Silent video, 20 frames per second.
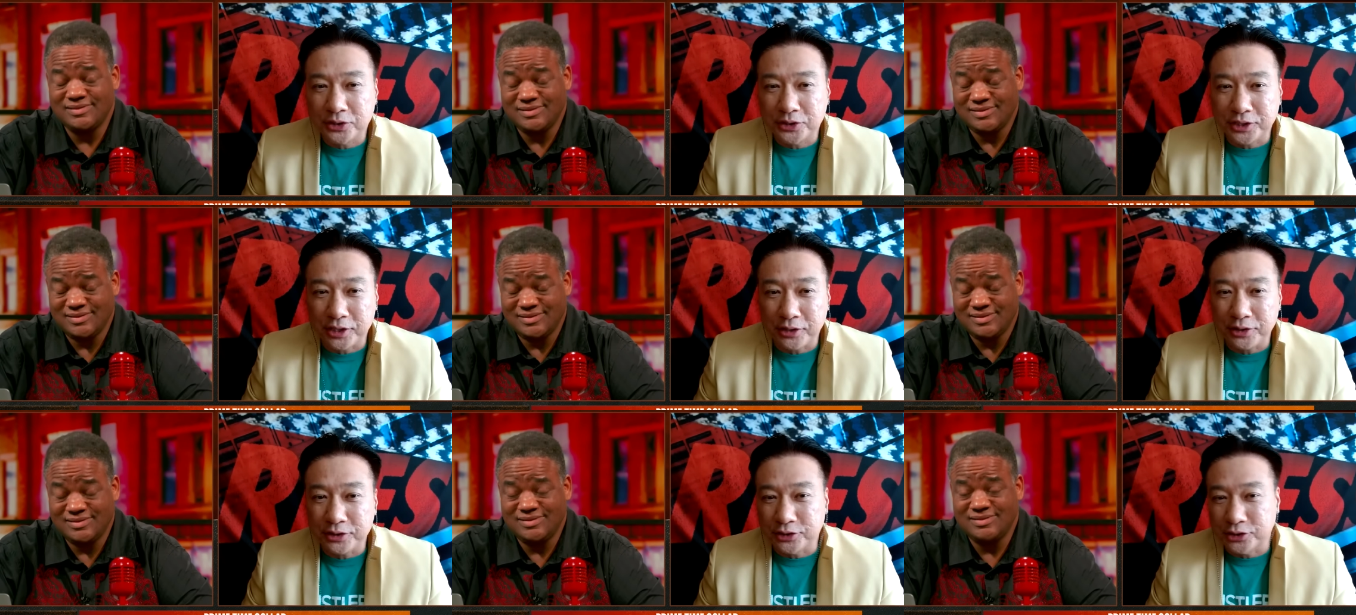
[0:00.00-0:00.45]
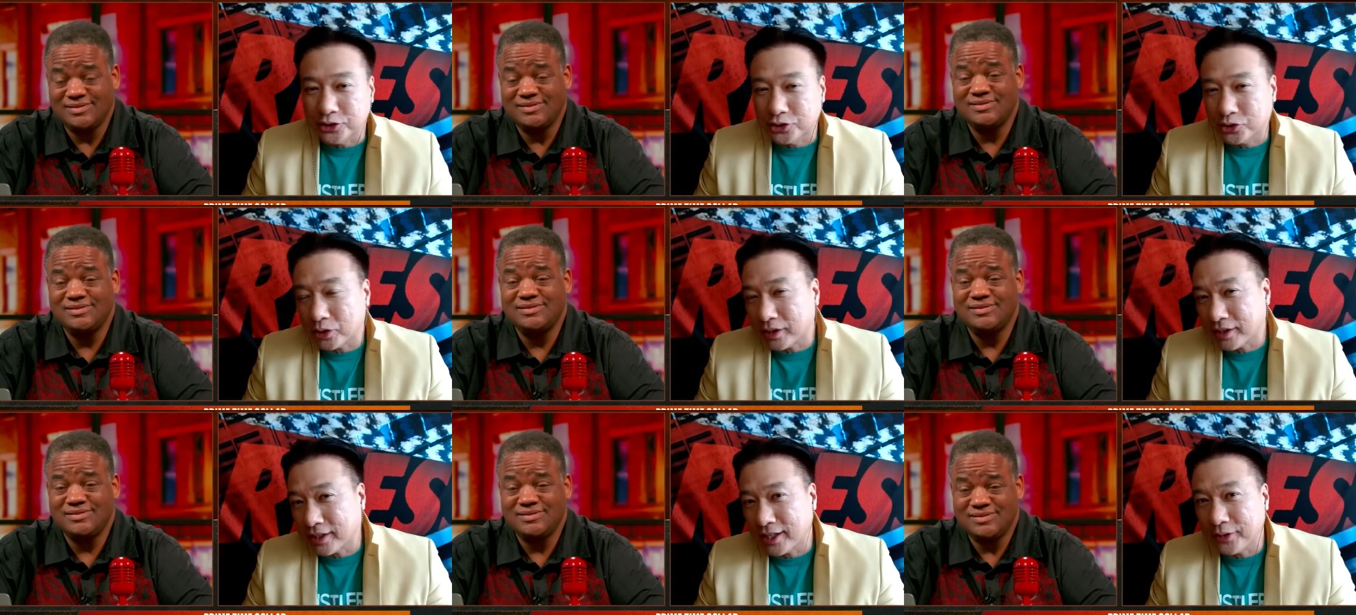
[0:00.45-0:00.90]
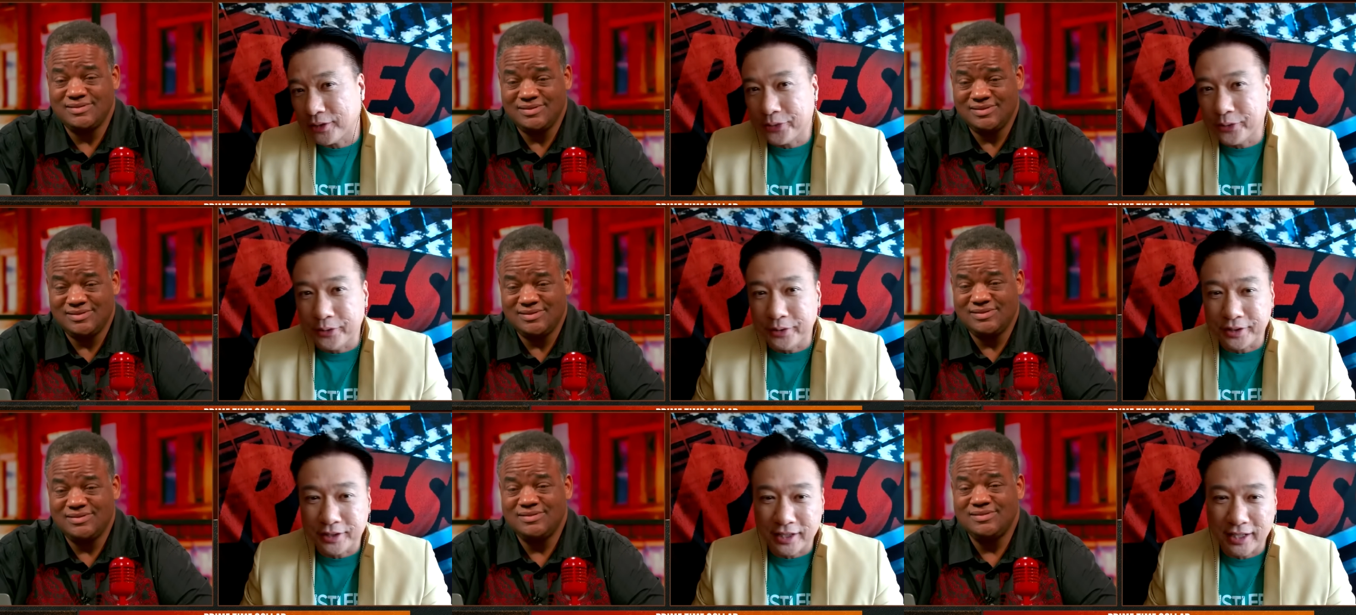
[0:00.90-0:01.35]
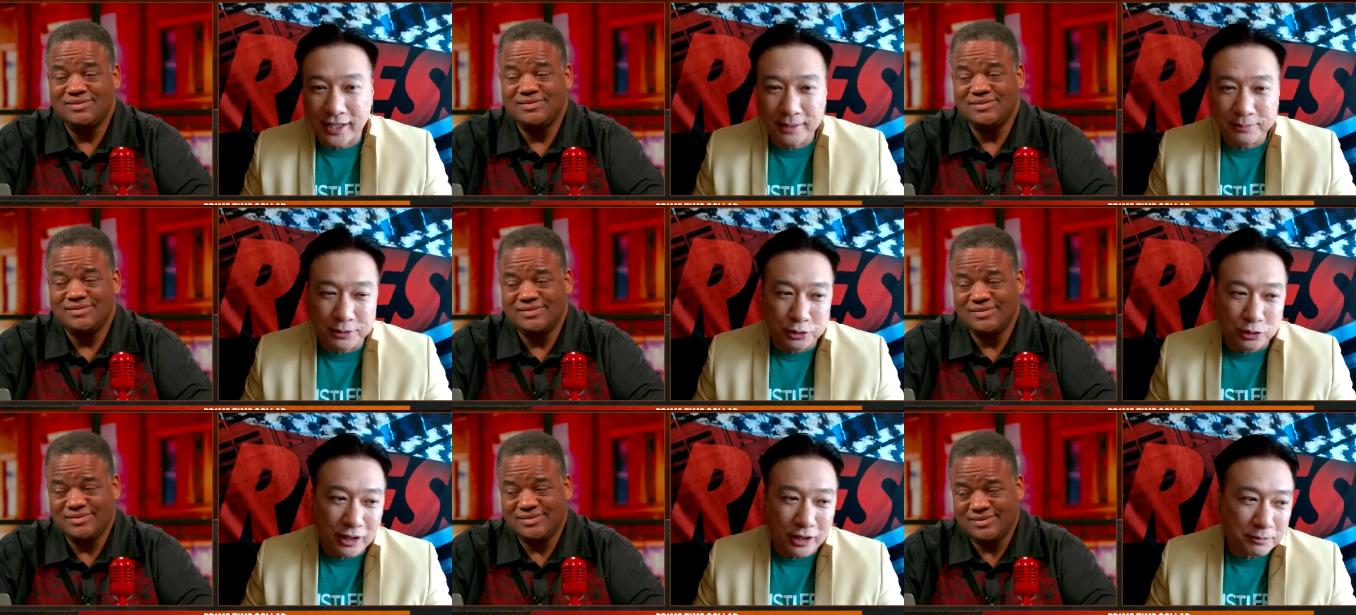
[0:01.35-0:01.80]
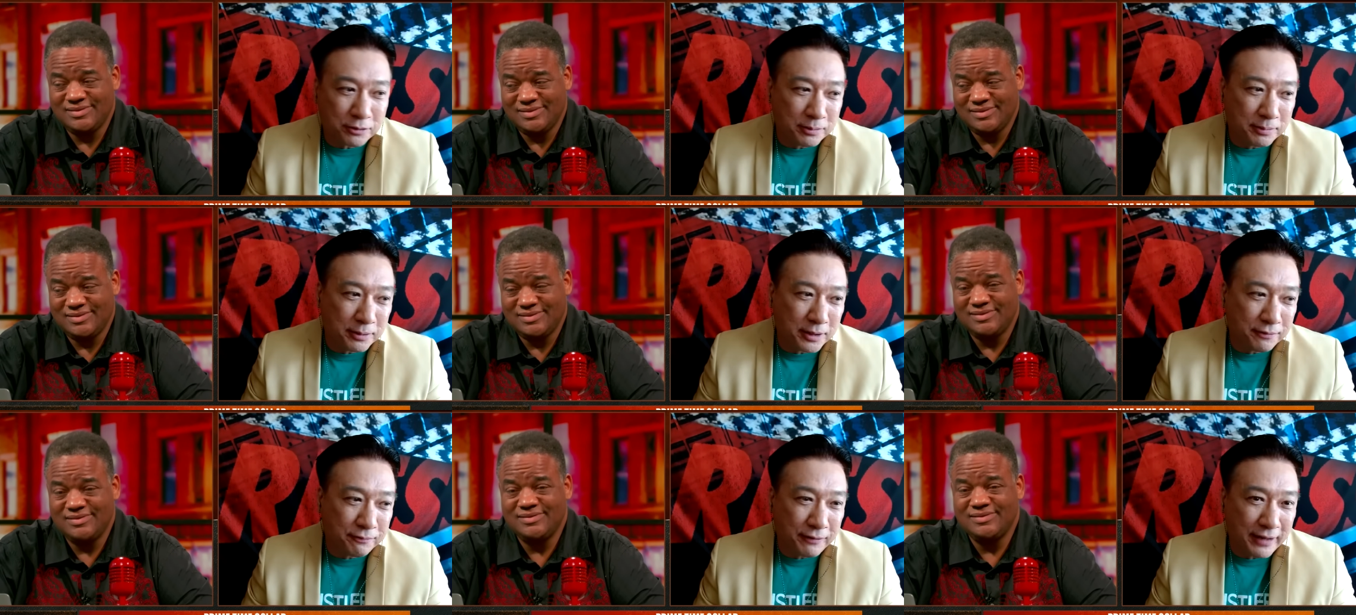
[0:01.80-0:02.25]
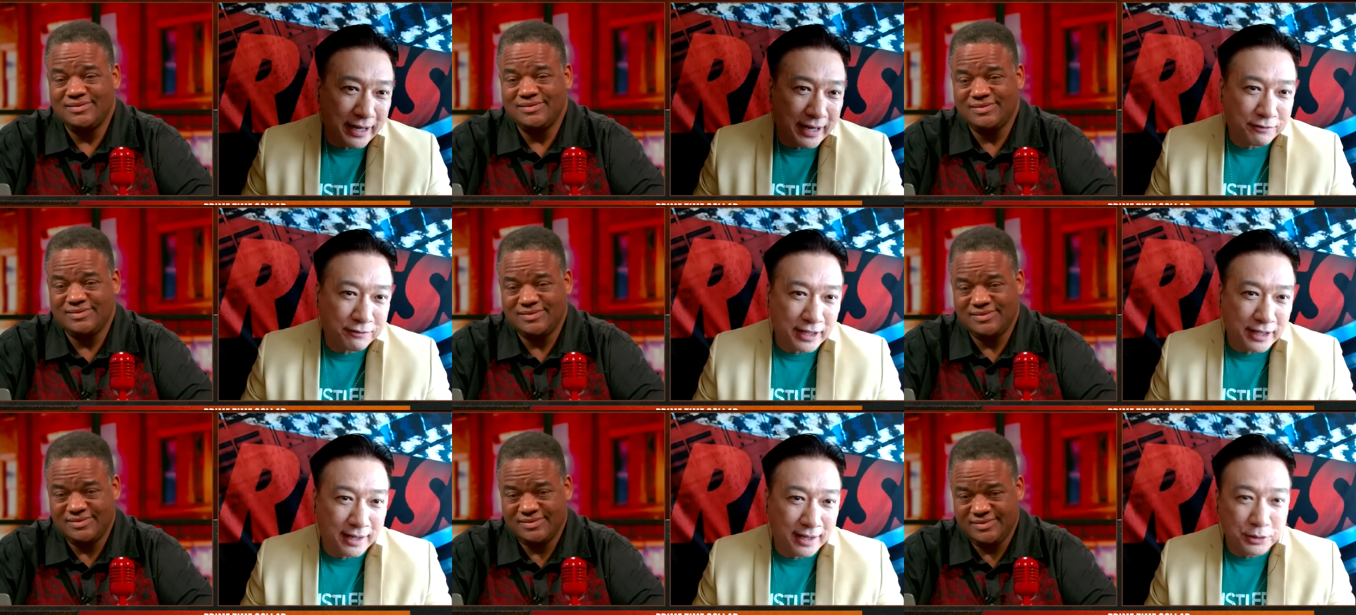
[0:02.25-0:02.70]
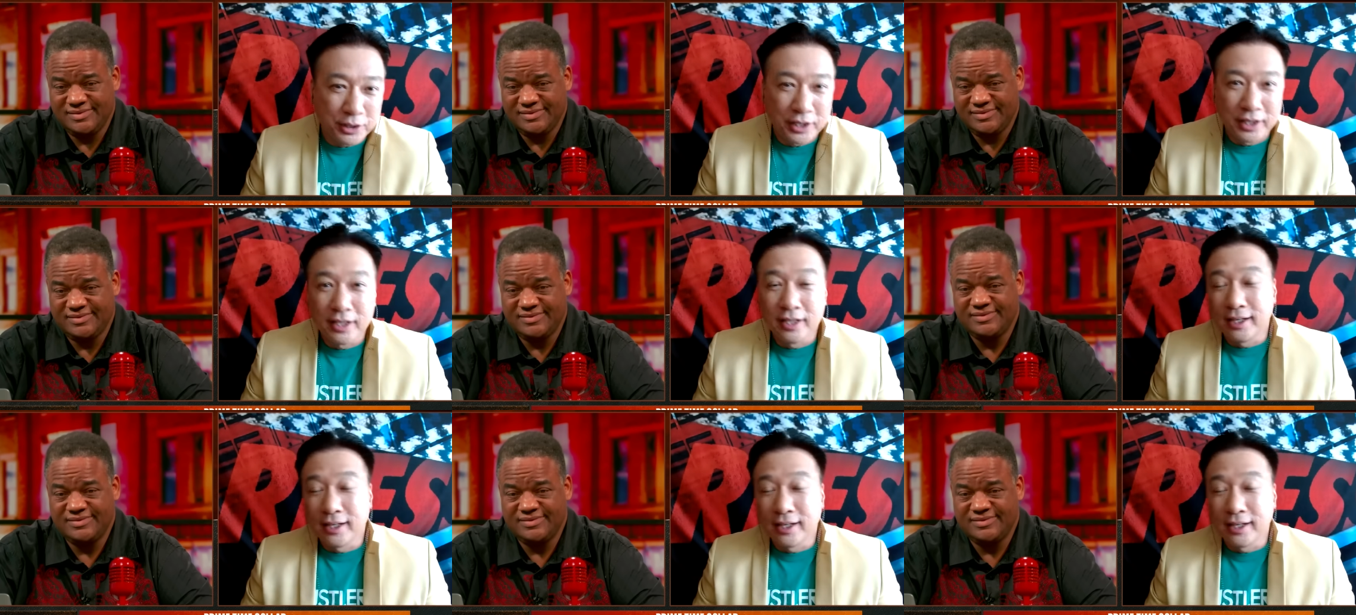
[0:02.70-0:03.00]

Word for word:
Speaker 1: Series and struck out 30 times and dropped the ball 5 times